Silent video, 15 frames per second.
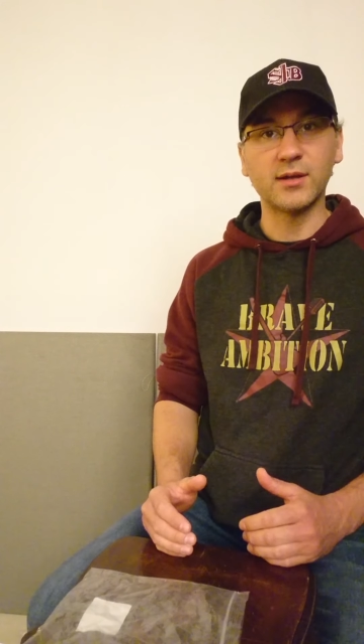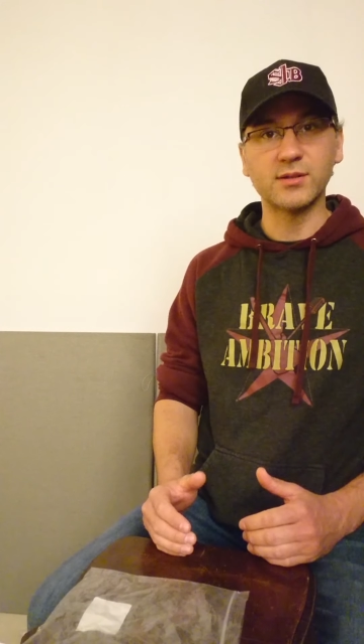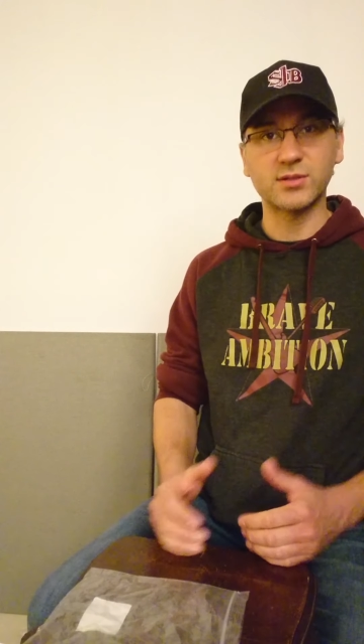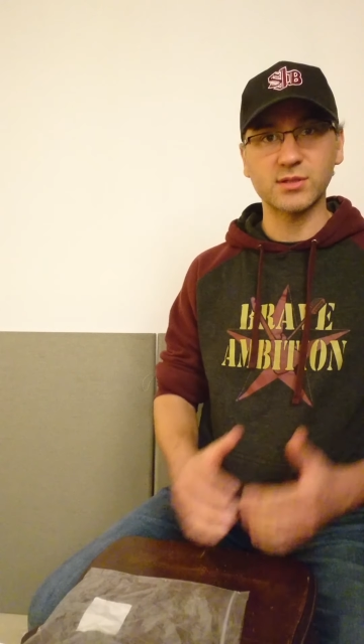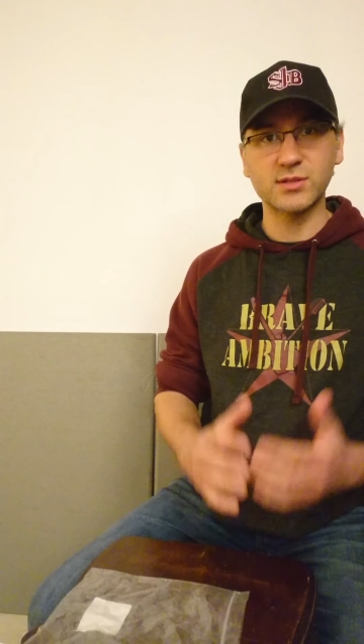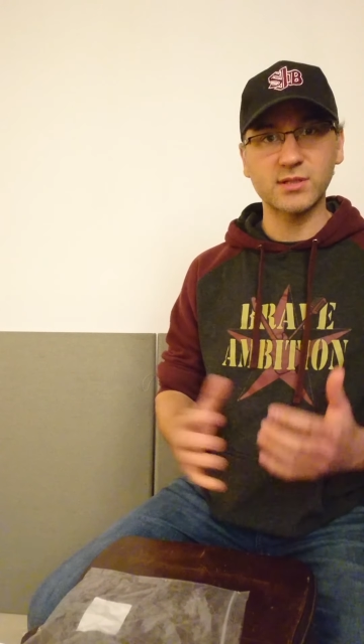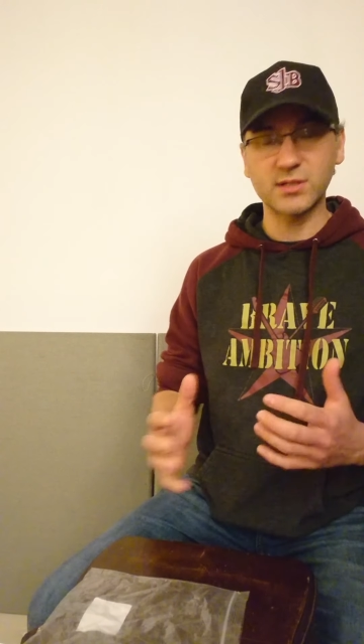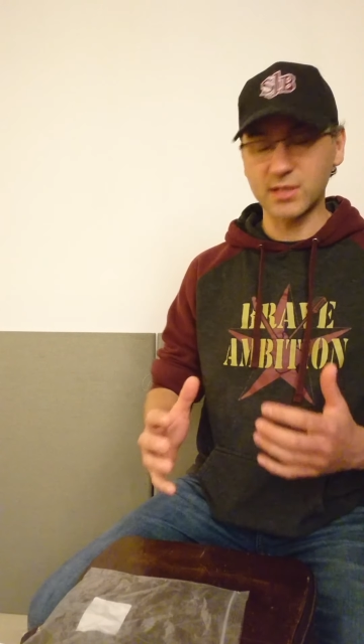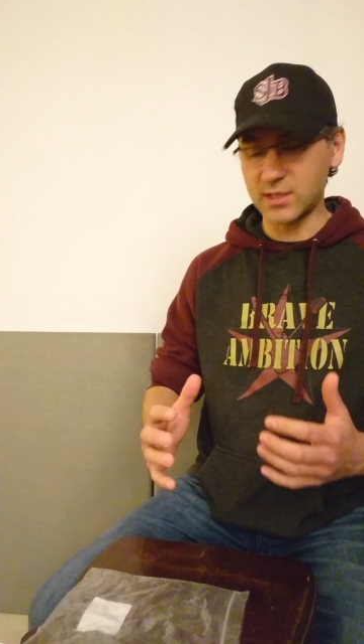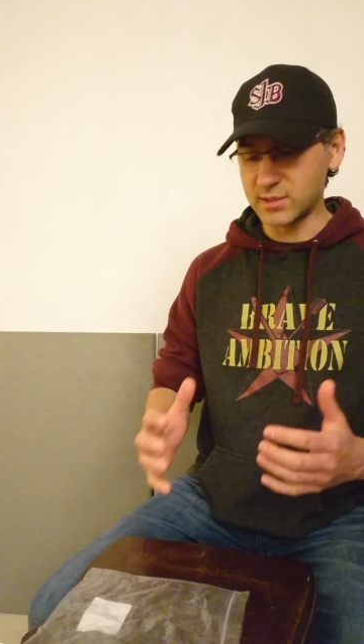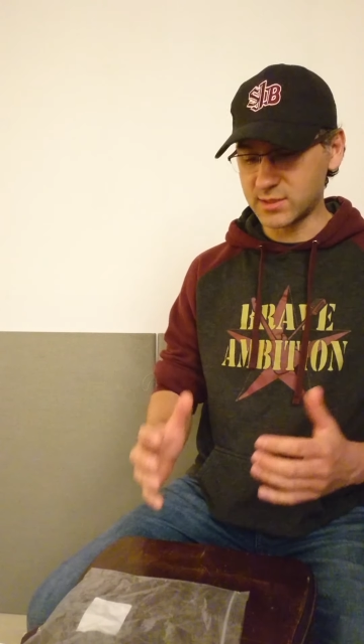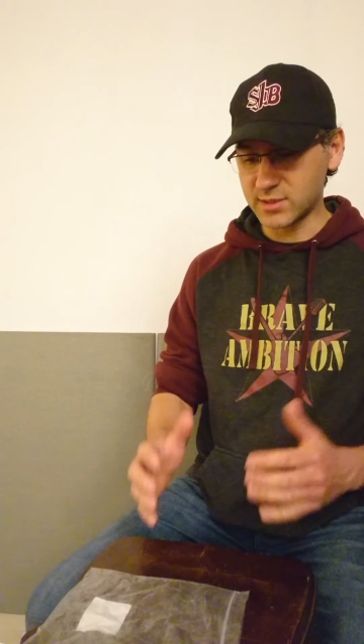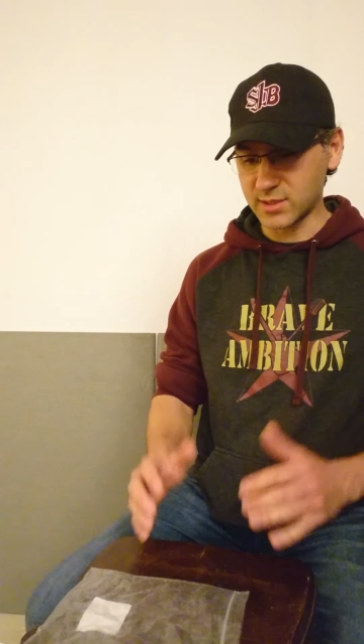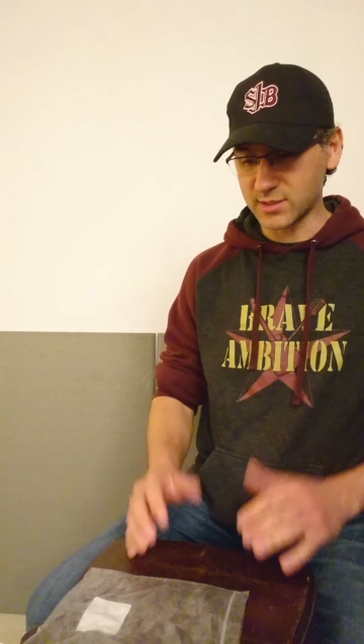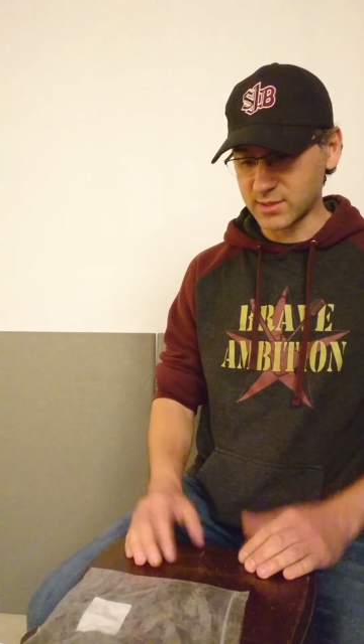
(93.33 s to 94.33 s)
just to
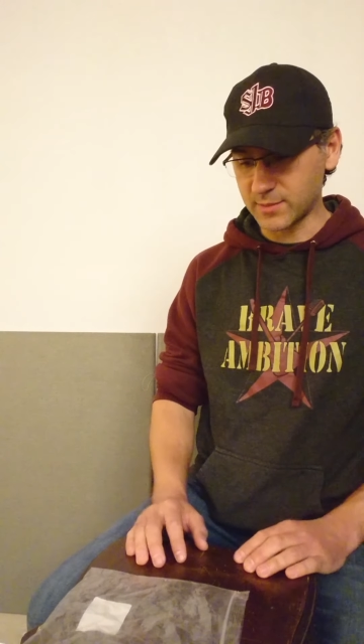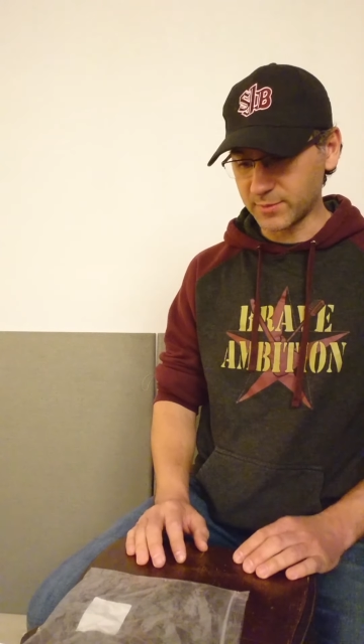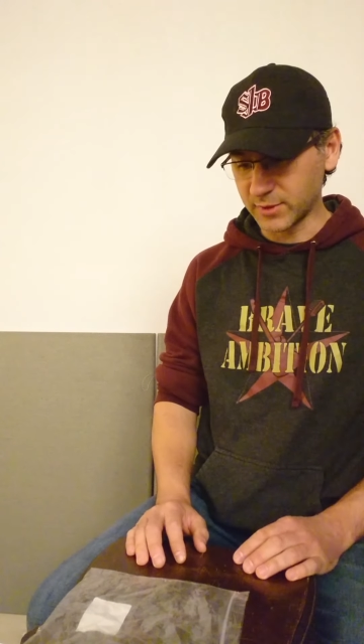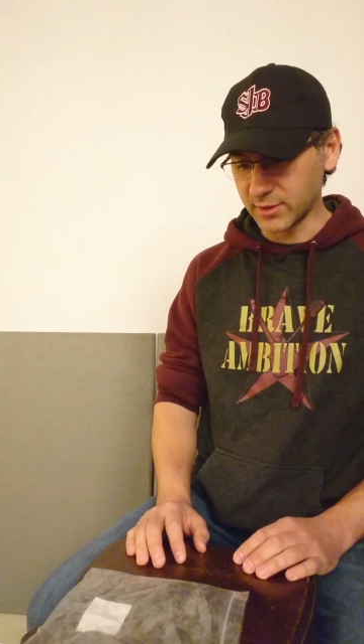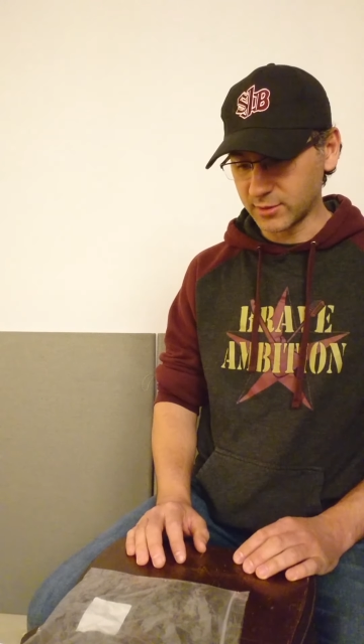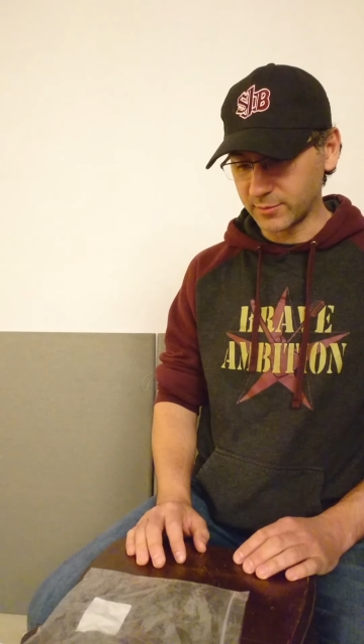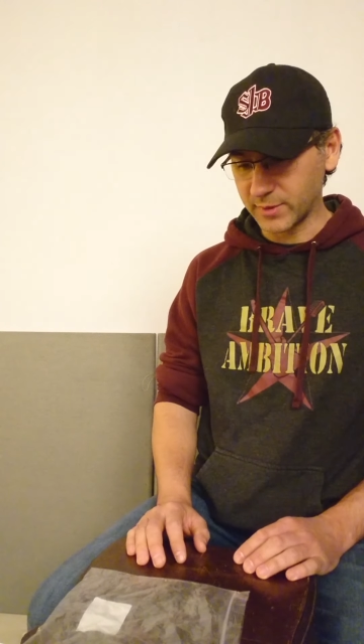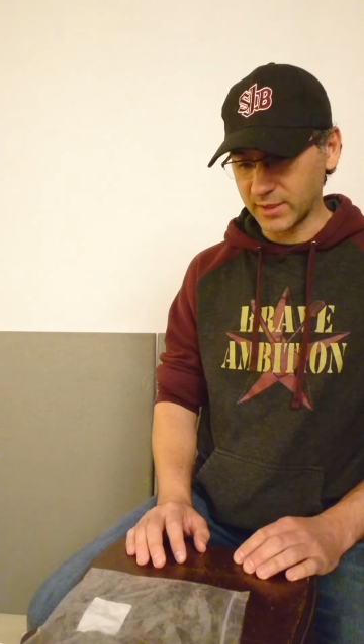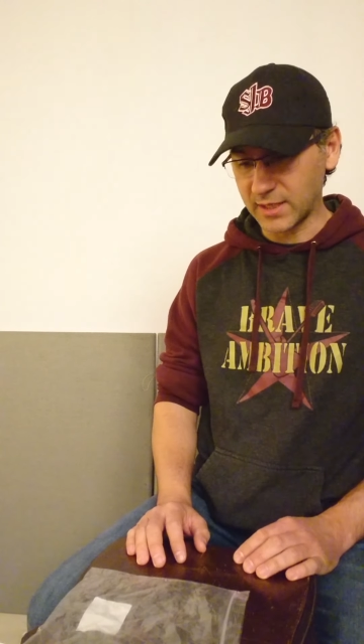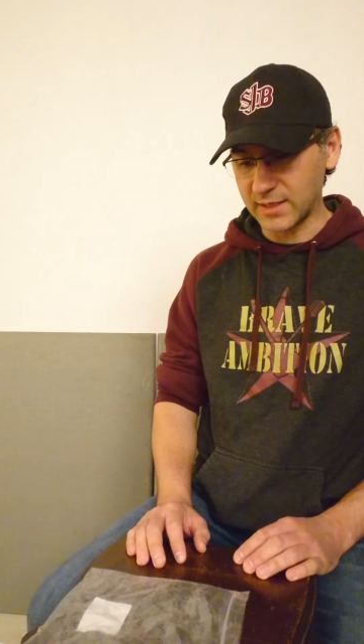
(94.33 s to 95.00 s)
change things up a little bit,